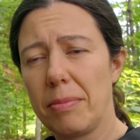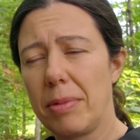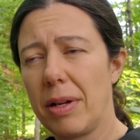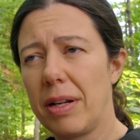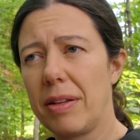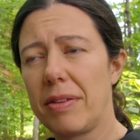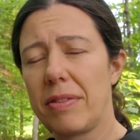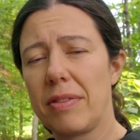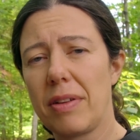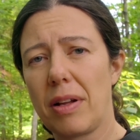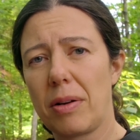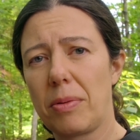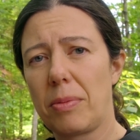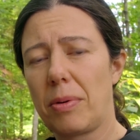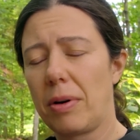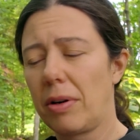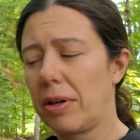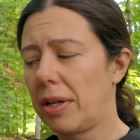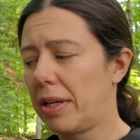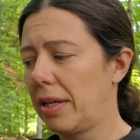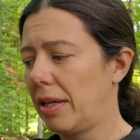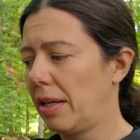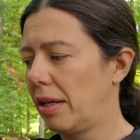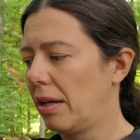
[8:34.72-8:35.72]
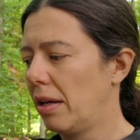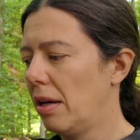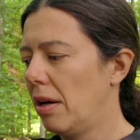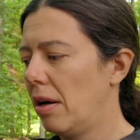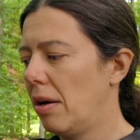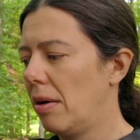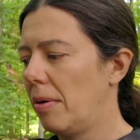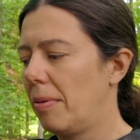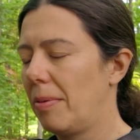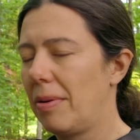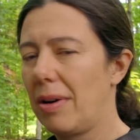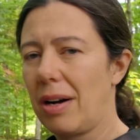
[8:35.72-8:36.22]
but it's not working.
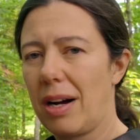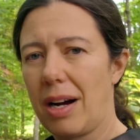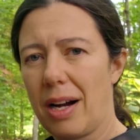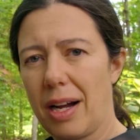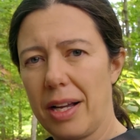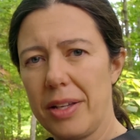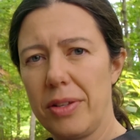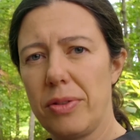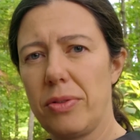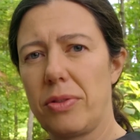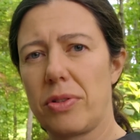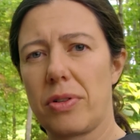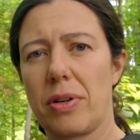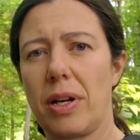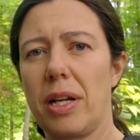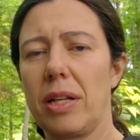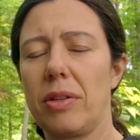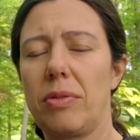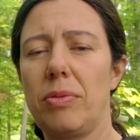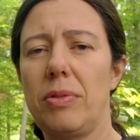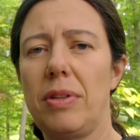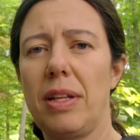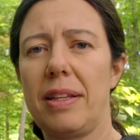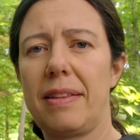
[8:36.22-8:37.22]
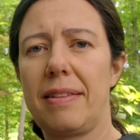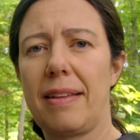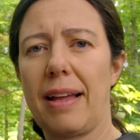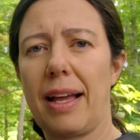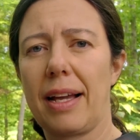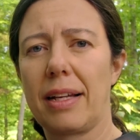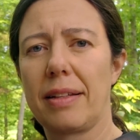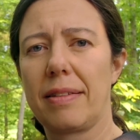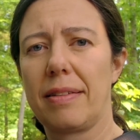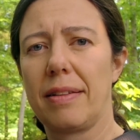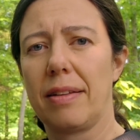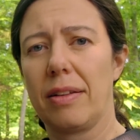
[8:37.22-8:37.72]
Or are you trying to
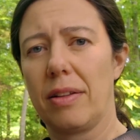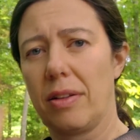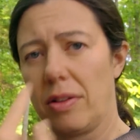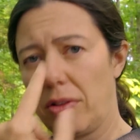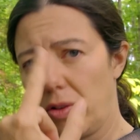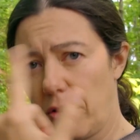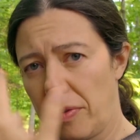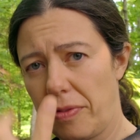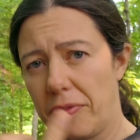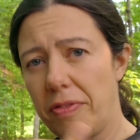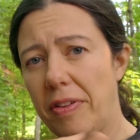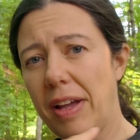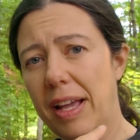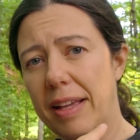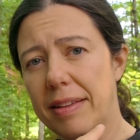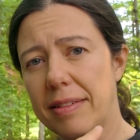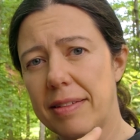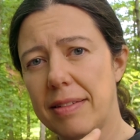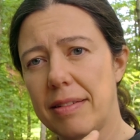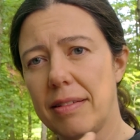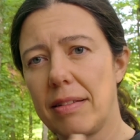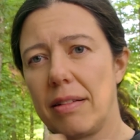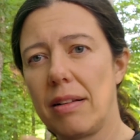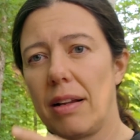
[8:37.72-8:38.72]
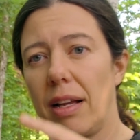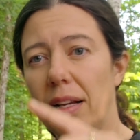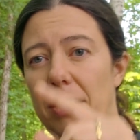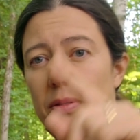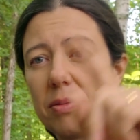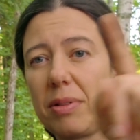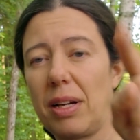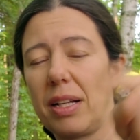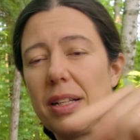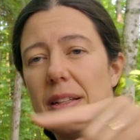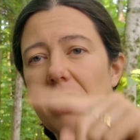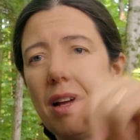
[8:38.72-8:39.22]
detect the face? Like
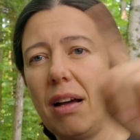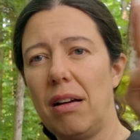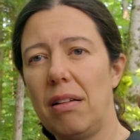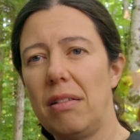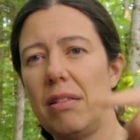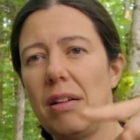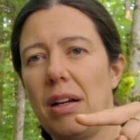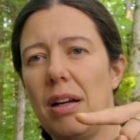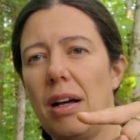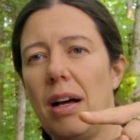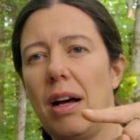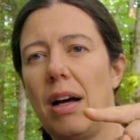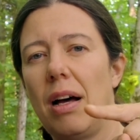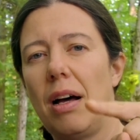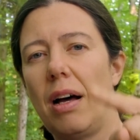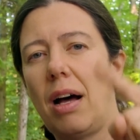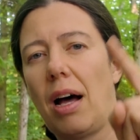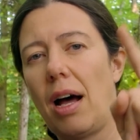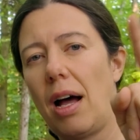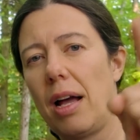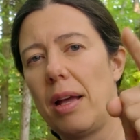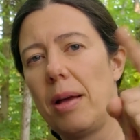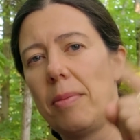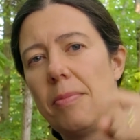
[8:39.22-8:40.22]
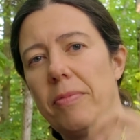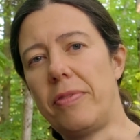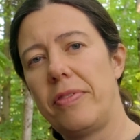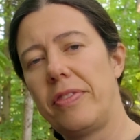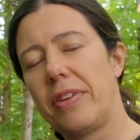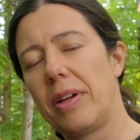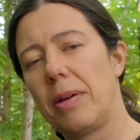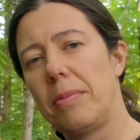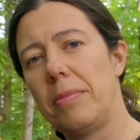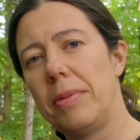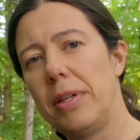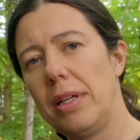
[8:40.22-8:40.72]
right now, I am
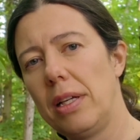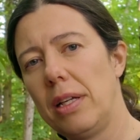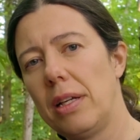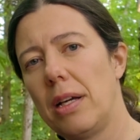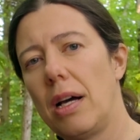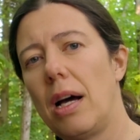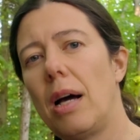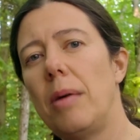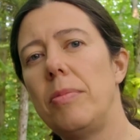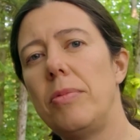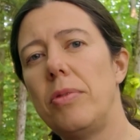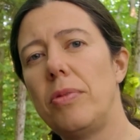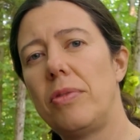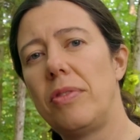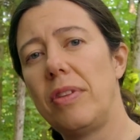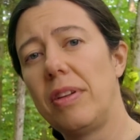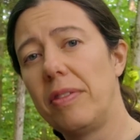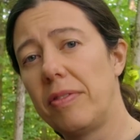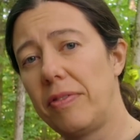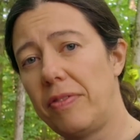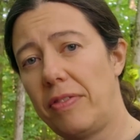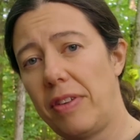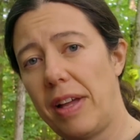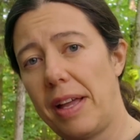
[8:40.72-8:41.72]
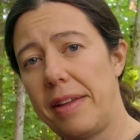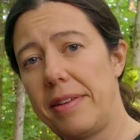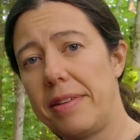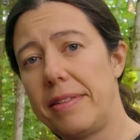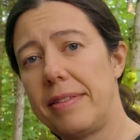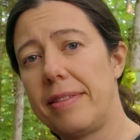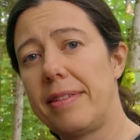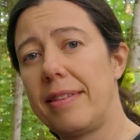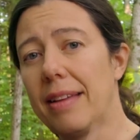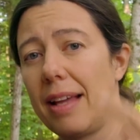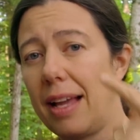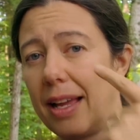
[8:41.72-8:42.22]
filming, I'm using
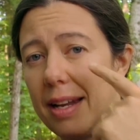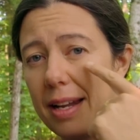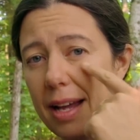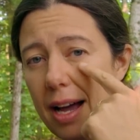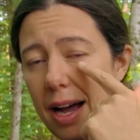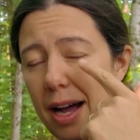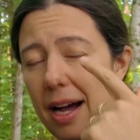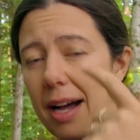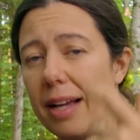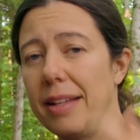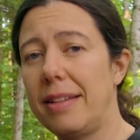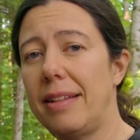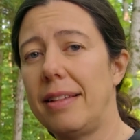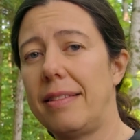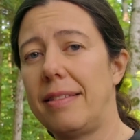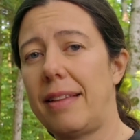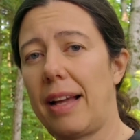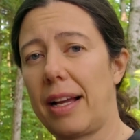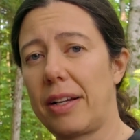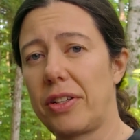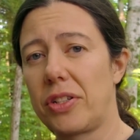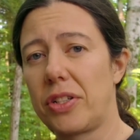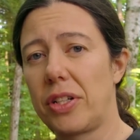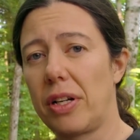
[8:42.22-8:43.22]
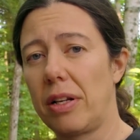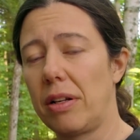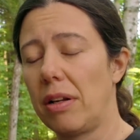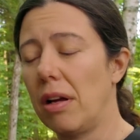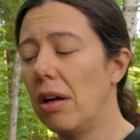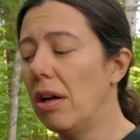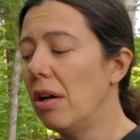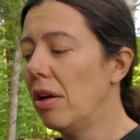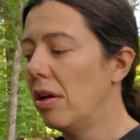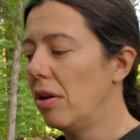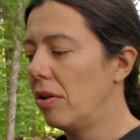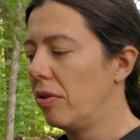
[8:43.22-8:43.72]
face and eye detection.
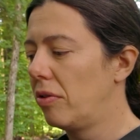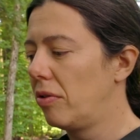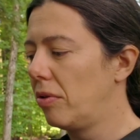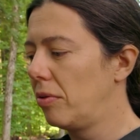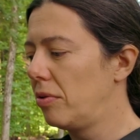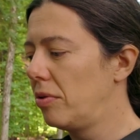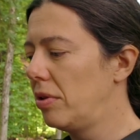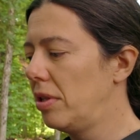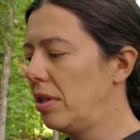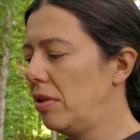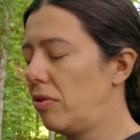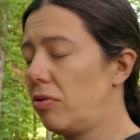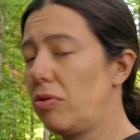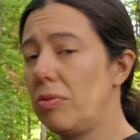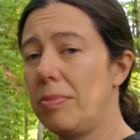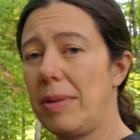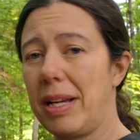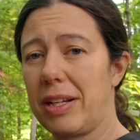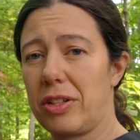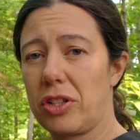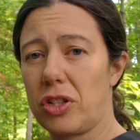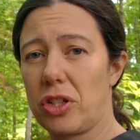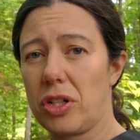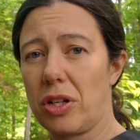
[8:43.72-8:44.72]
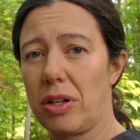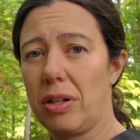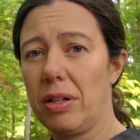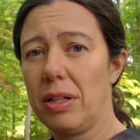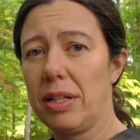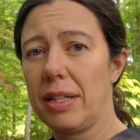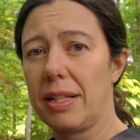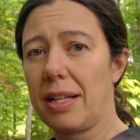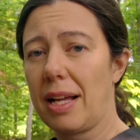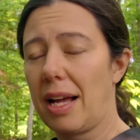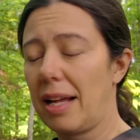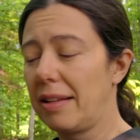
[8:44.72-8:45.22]
So you need to make
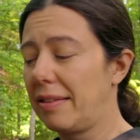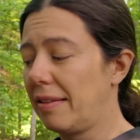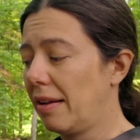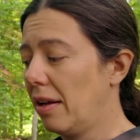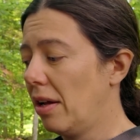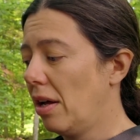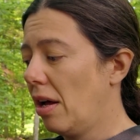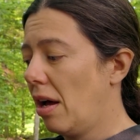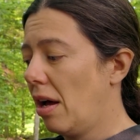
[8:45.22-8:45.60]
sure that